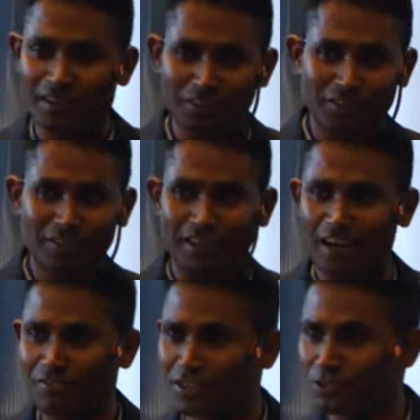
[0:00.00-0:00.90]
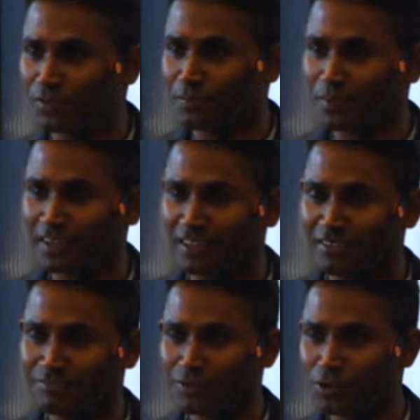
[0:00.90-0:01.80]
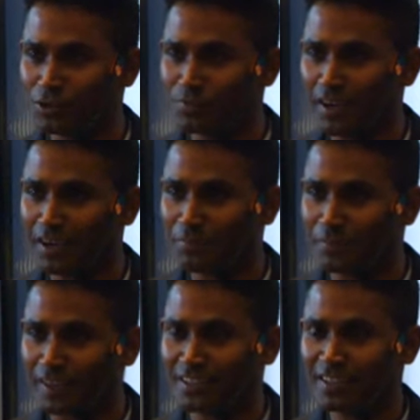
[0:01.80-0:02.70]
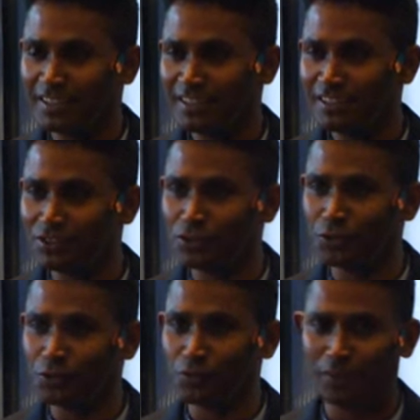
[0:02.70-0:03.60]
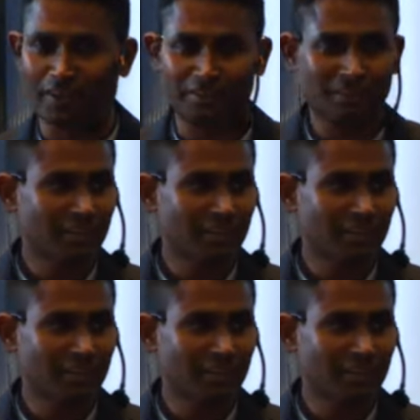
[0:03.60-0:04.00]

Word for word: good. The averages were pretty close by, but the 2 were